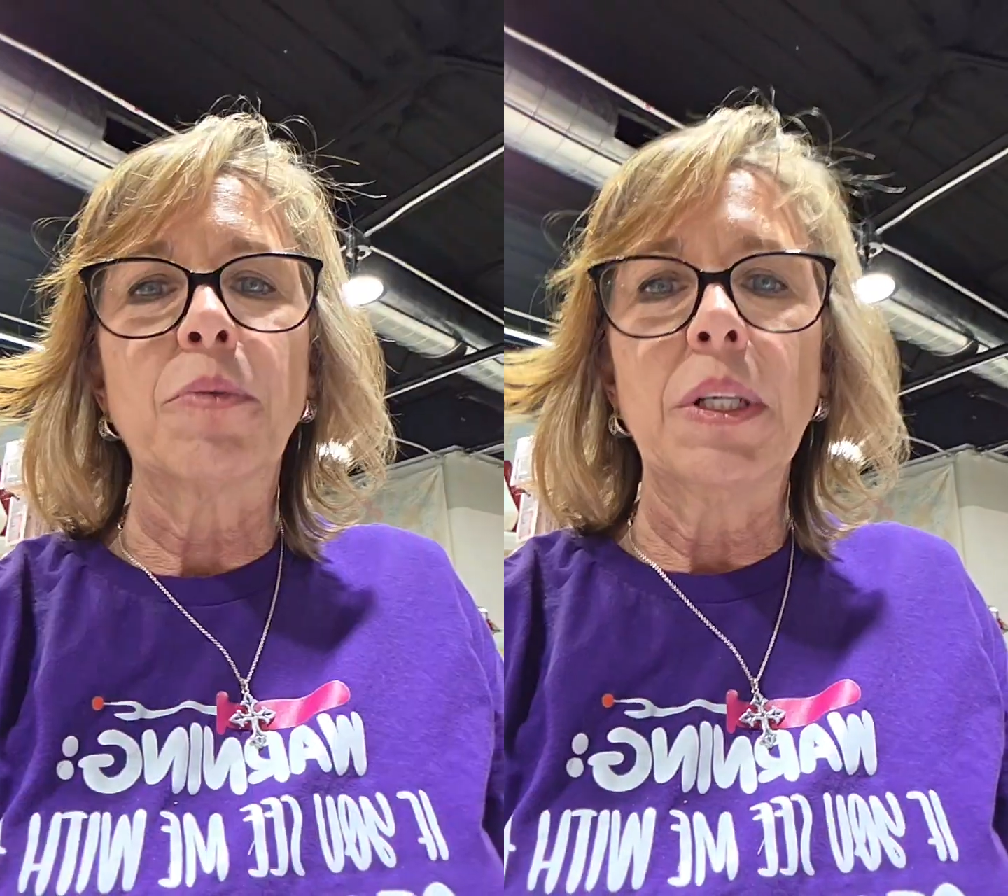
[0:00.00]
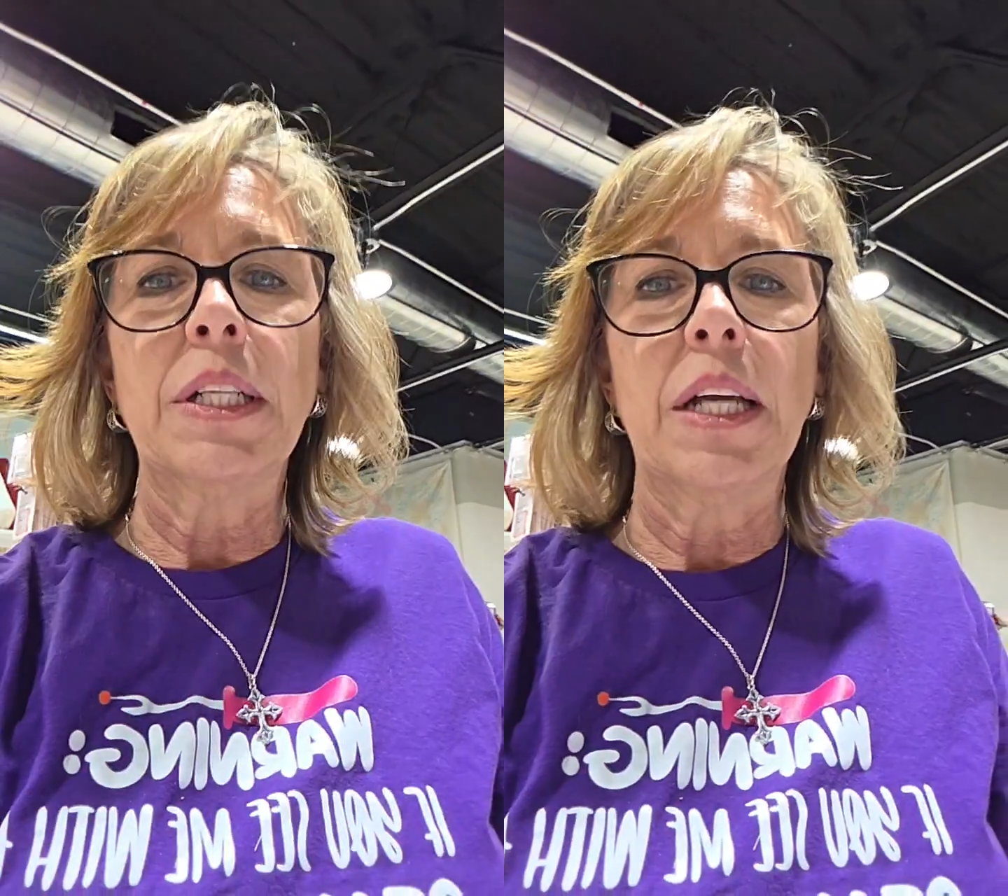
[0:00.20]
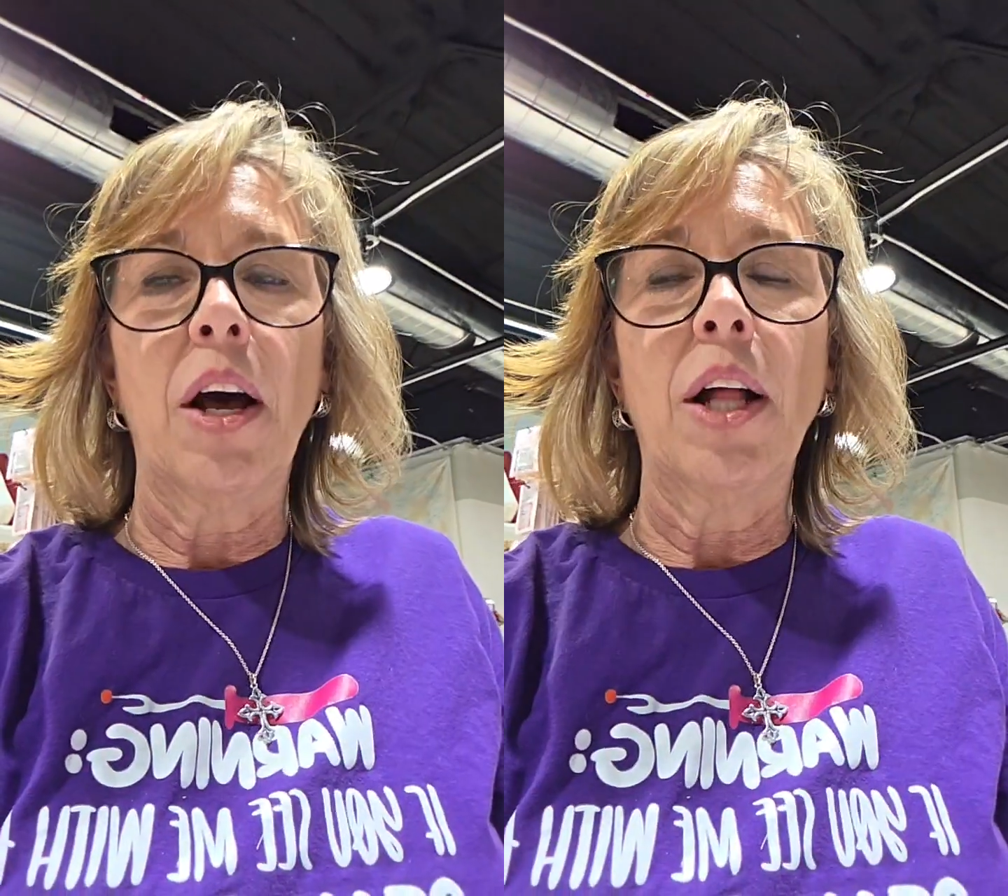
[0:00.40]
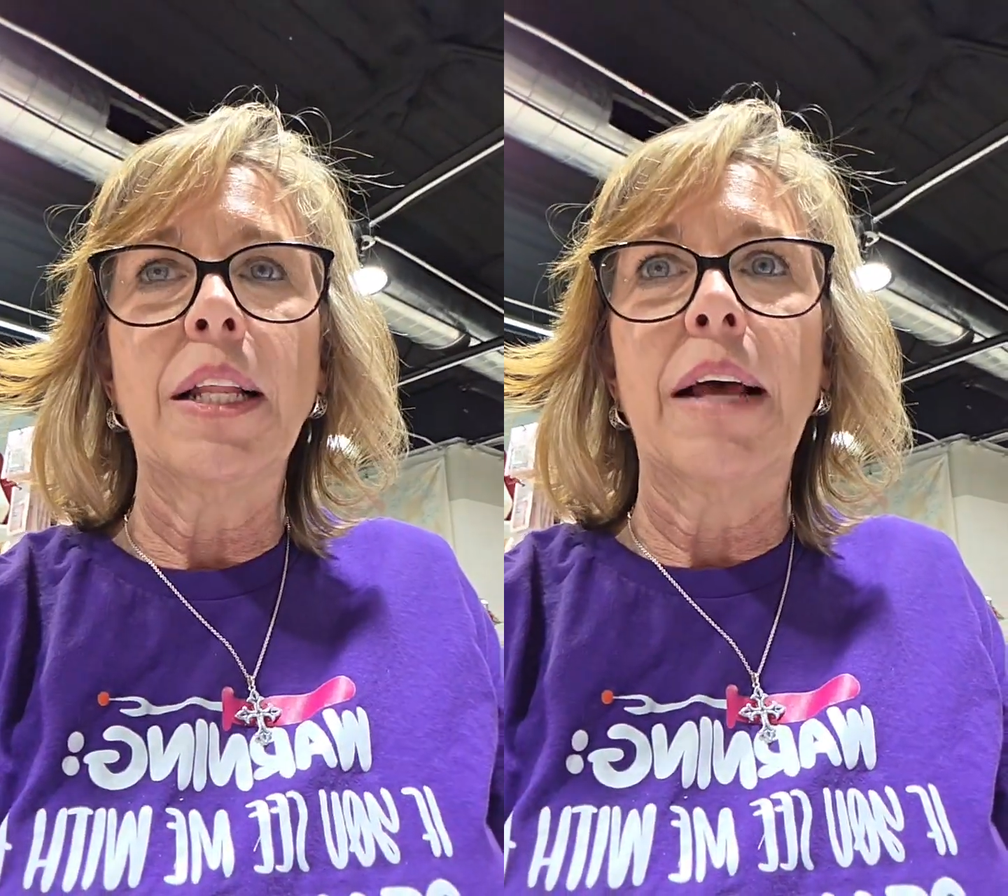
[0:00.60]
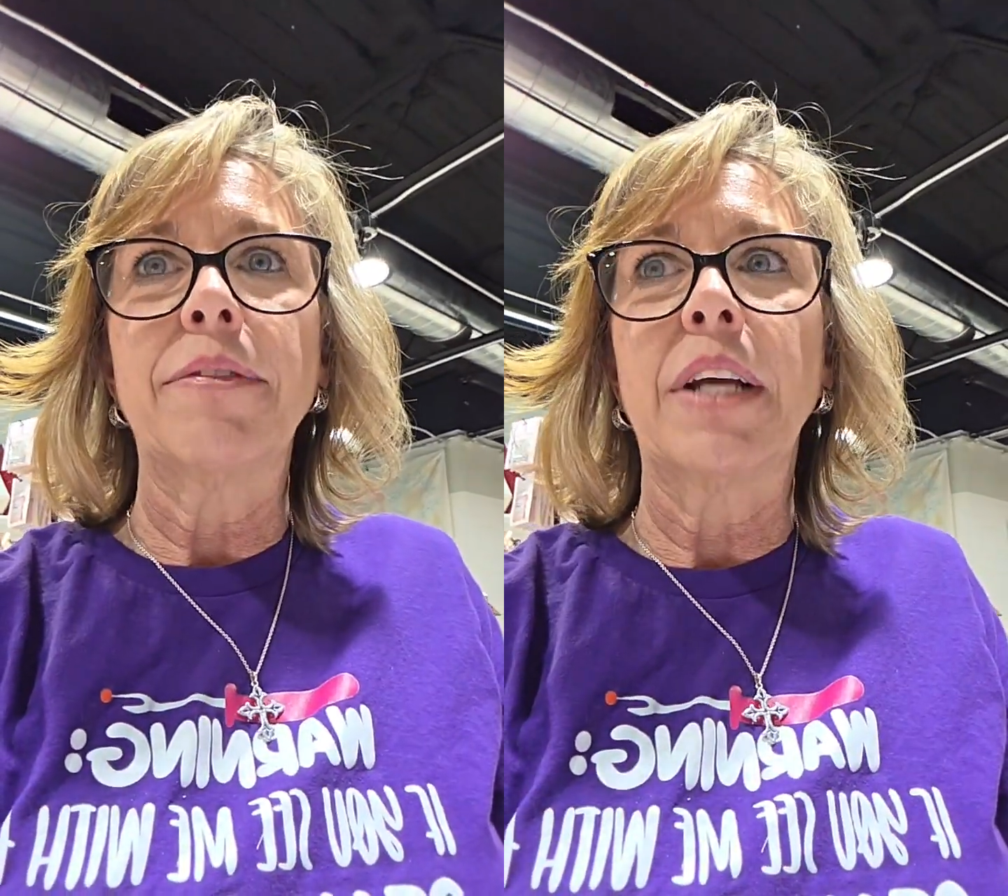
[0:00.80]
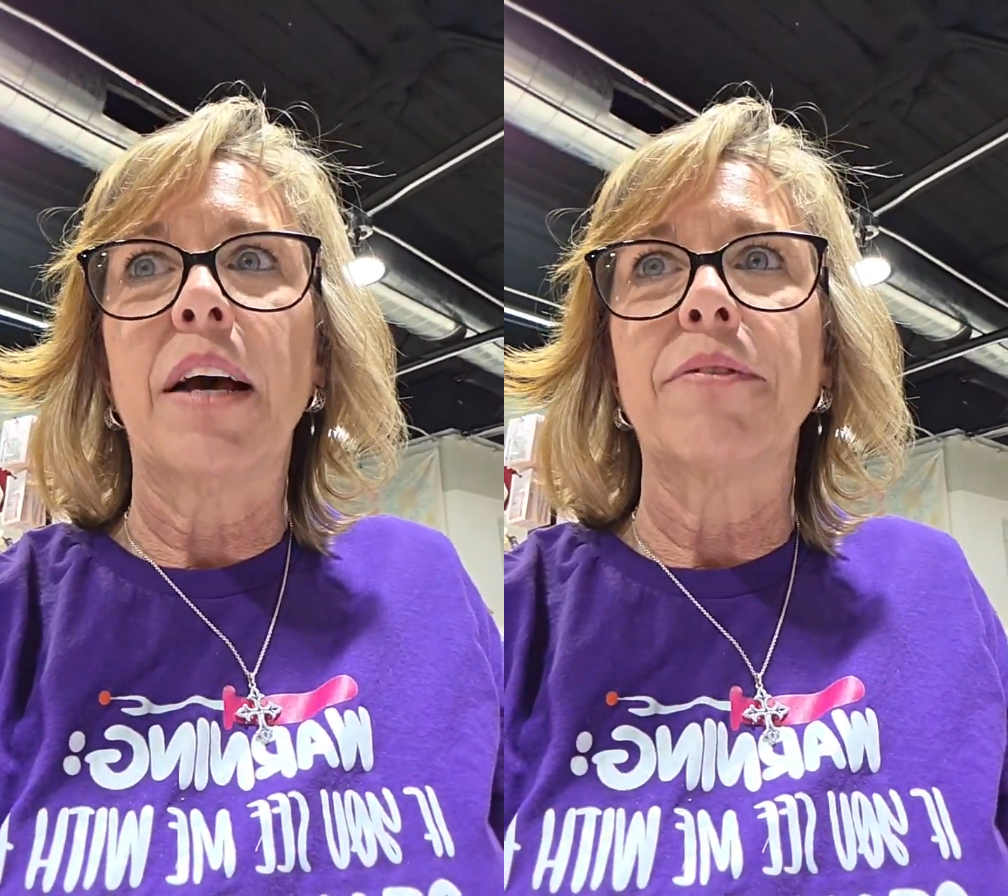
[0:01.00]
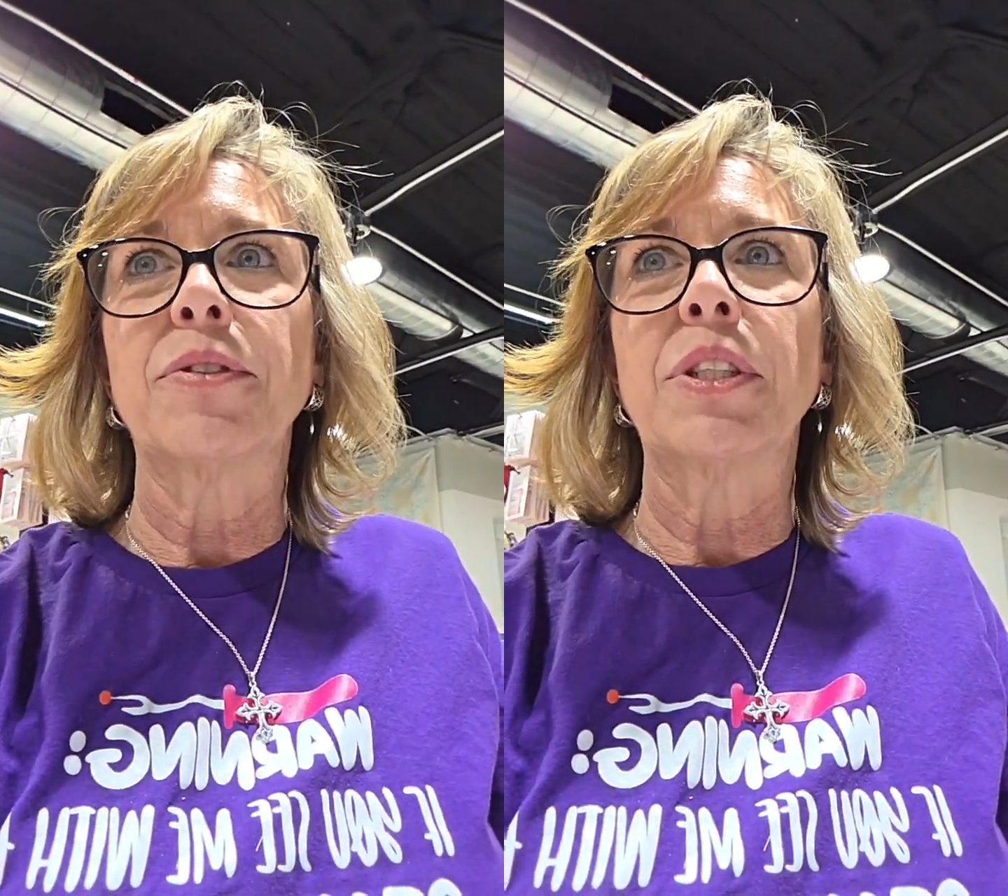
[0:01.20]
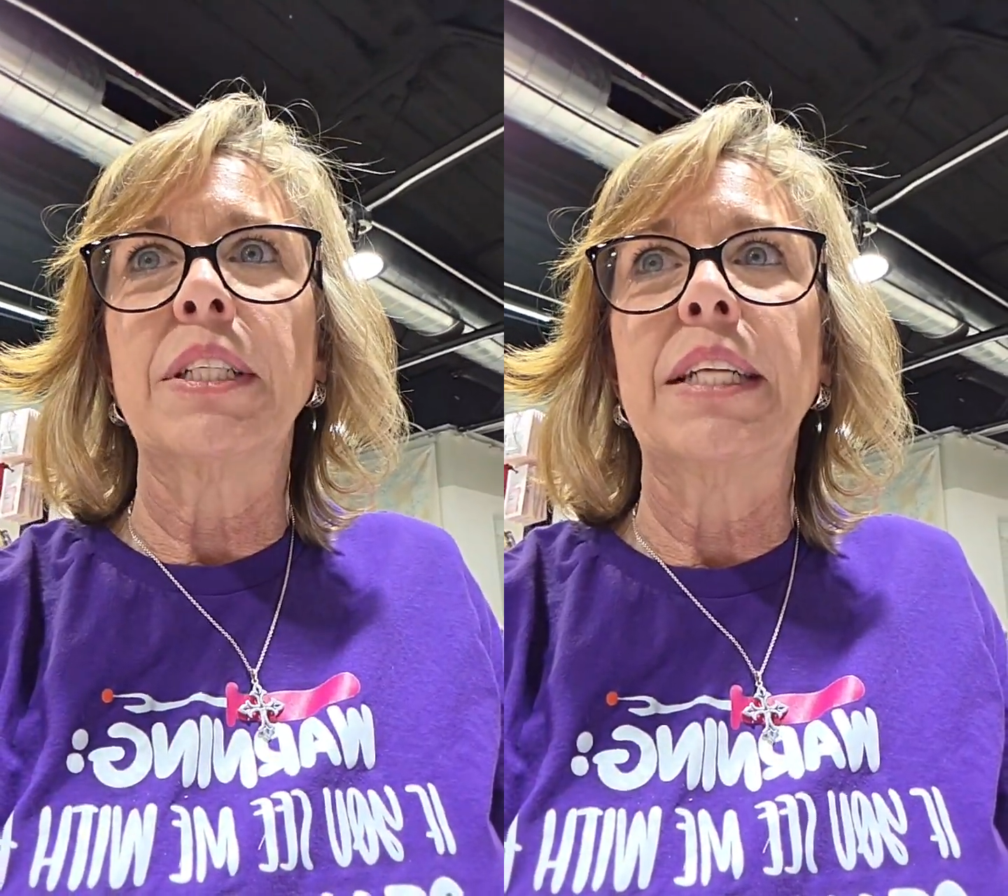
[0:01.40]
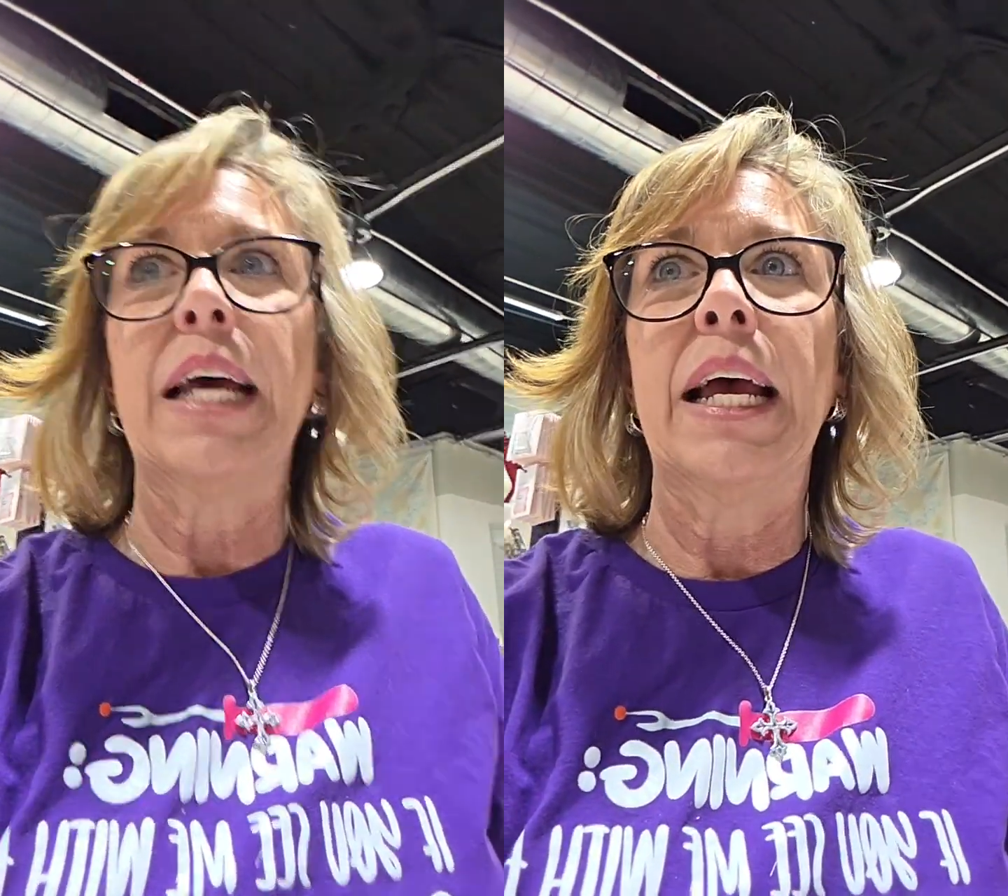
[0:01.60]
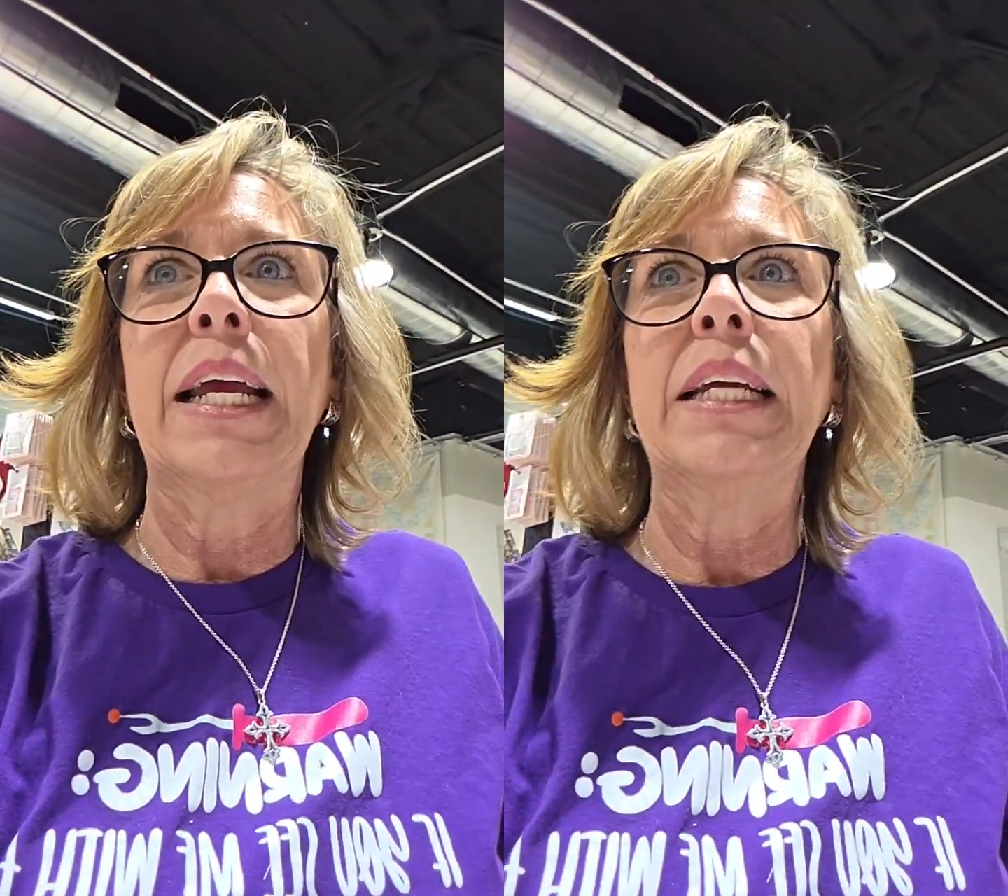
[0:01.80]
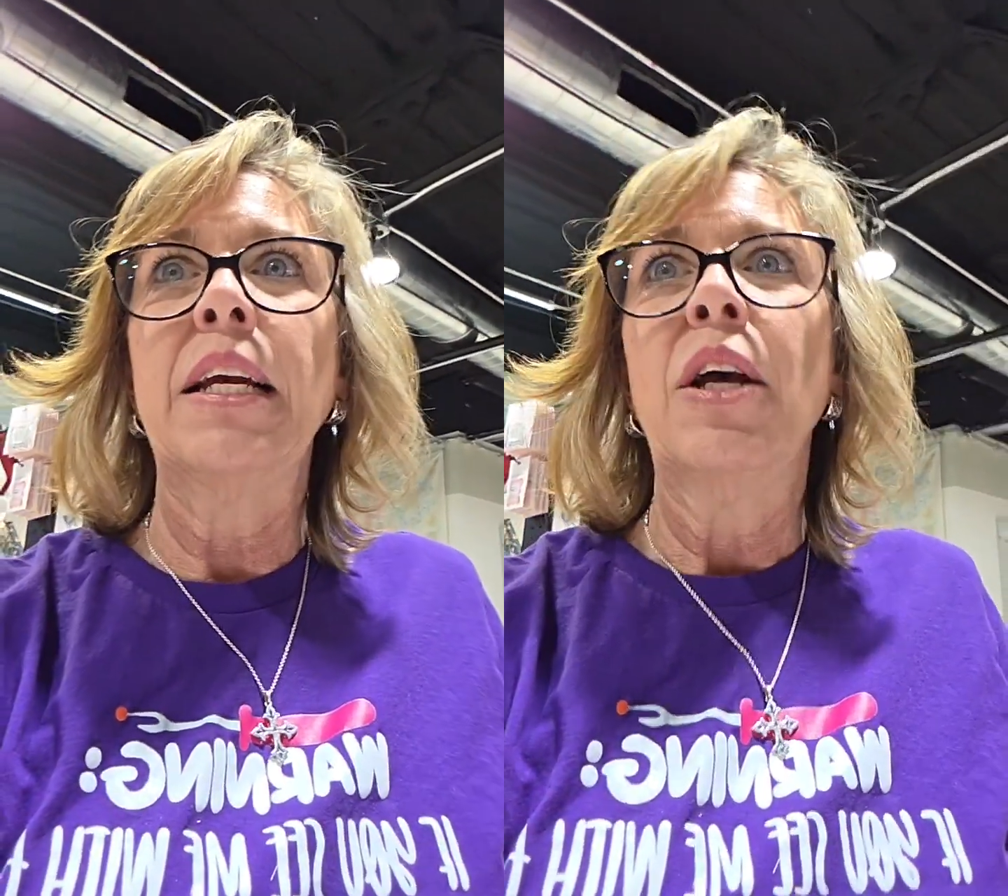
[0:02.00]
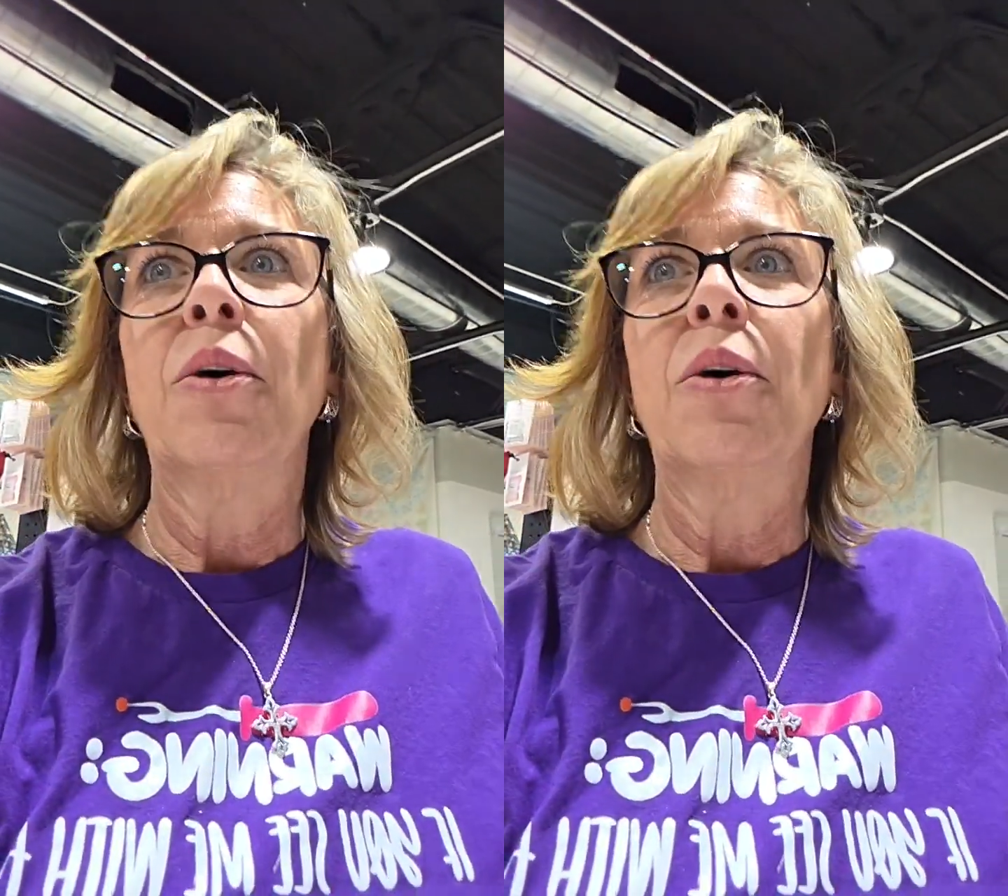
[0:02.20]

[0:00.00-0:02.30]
really all I've got for today.